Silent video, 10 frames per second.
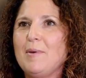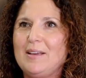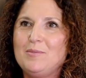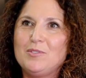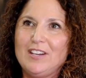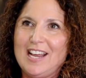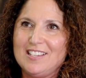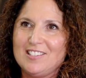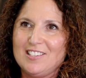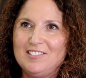name's
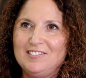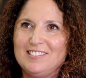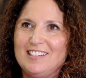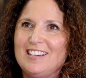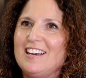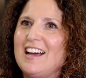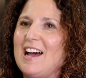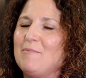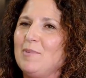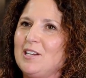Vanessa,
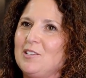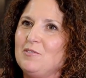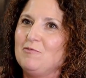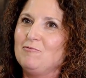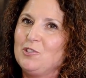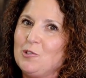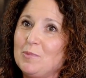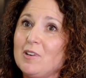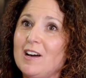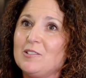and my job
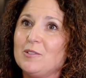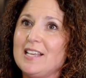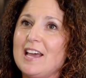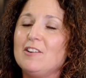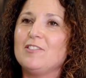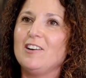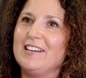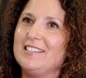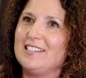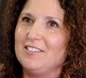title is Head of
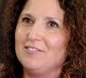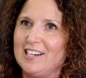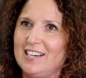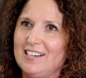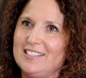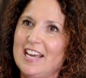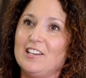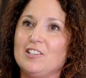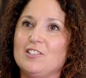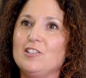Client Delivery at
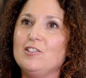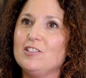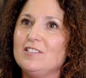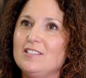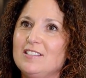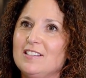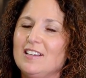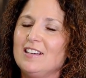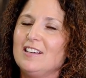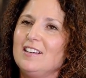Technical Solutions.
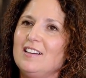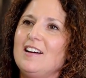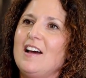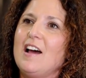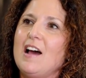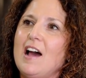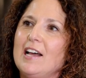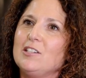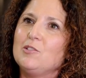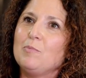
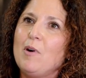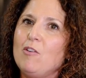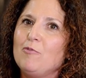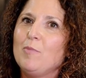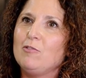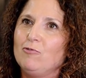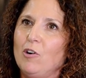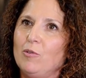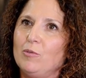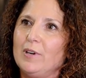And part of my
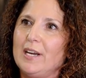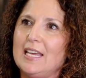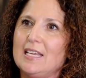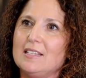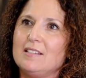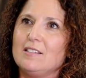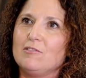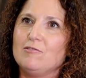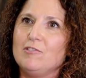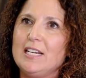role is
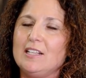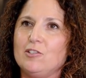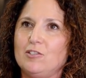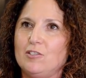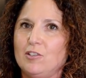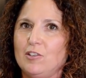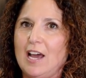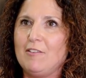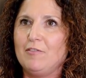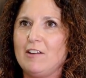really just to
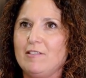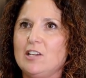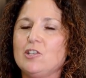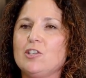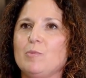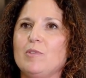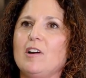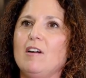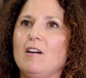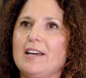have that relationship with the
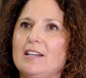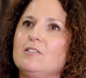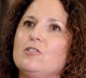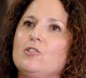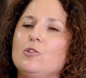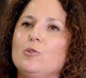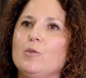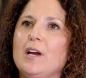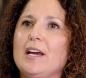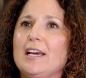client to
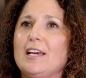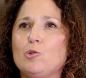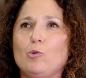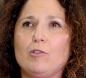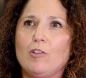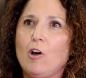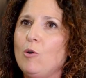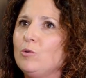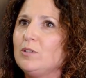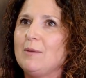ensure that the
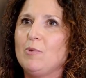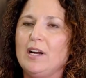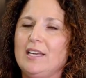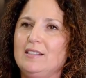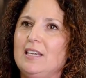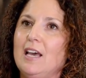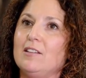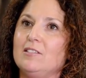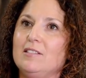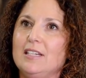whole team are working together
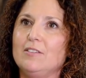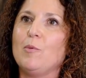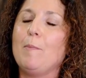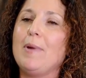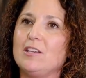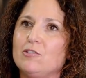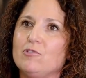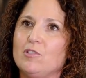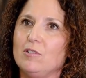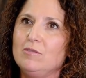to deliver the best
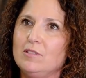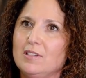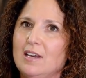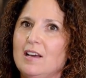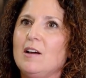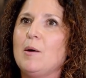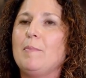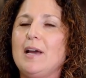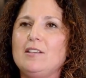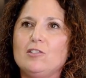results,
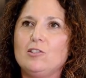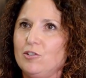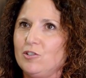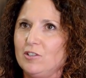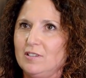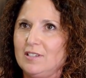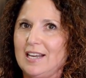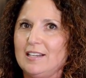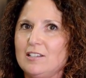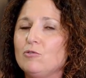best solutions.
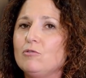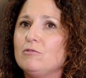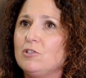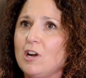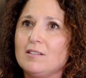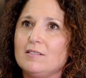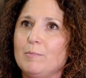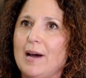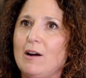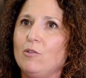And it's not just
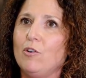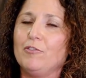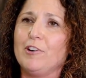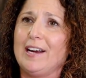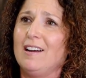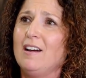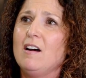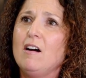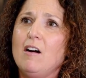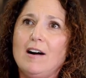about offering
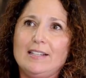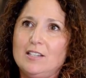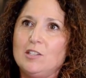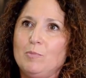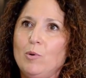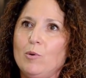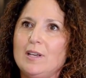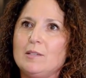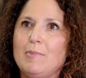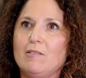IT support,
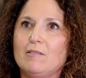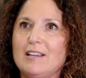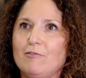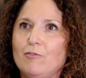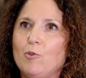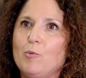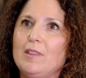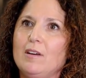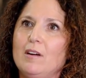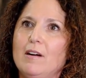it's about
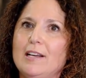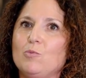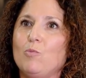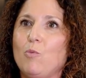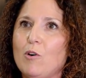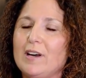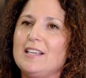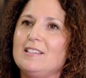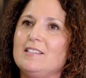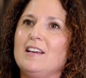informing the clients what
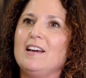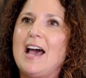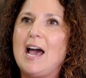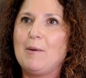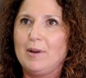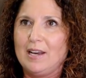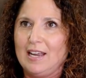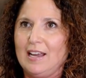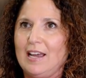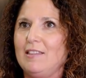is
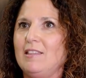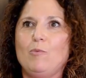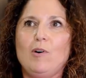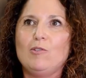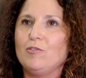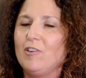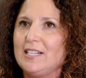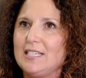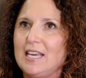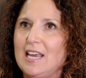happening in the world of
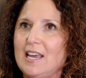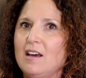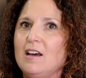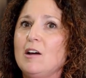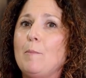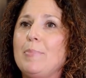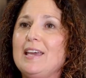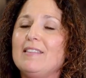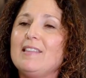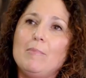IT,
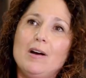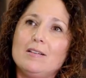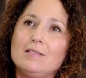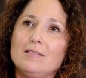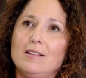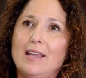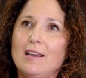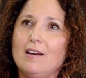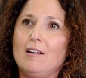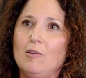being that person that they
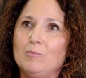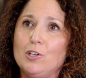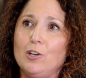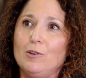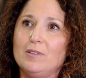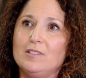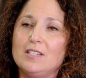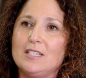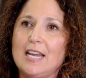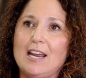can come to and
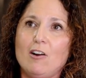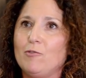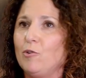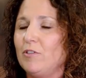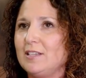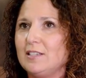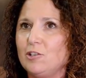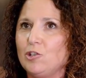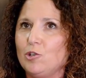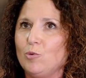just say, I've got this
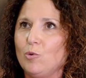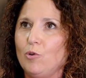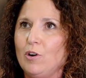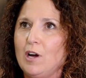issue, or